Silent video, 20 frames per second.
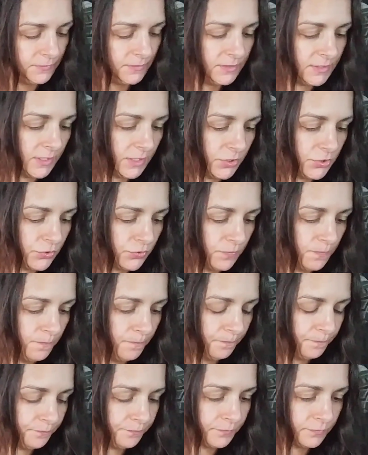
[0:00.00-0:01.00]
I
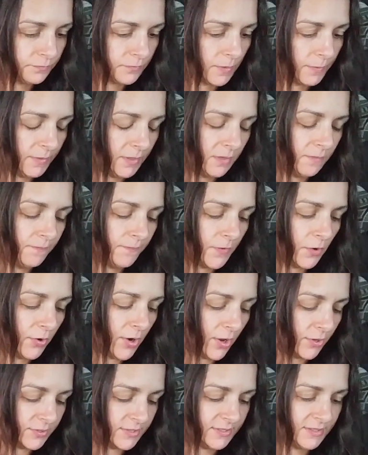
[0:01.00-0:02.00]
mean, our
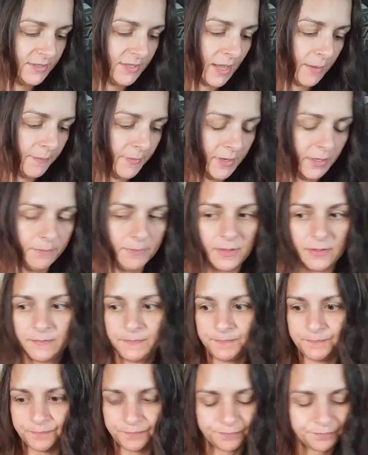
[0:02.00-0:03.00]
house isn't that big, but
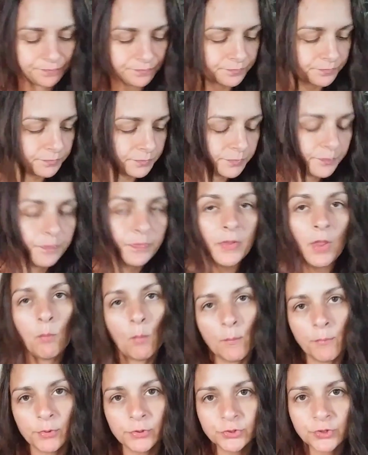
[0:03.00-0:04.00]

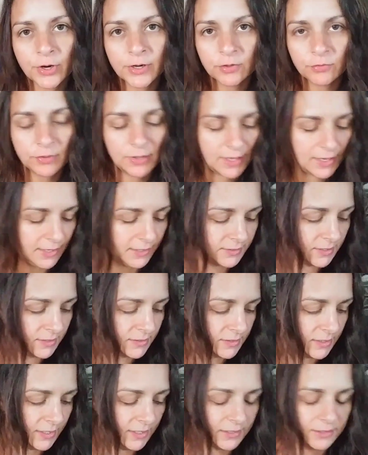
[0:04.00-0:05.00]
when we're trying to relax,
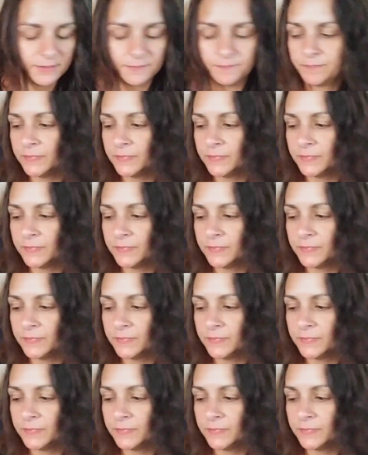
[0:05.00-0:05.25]
it's like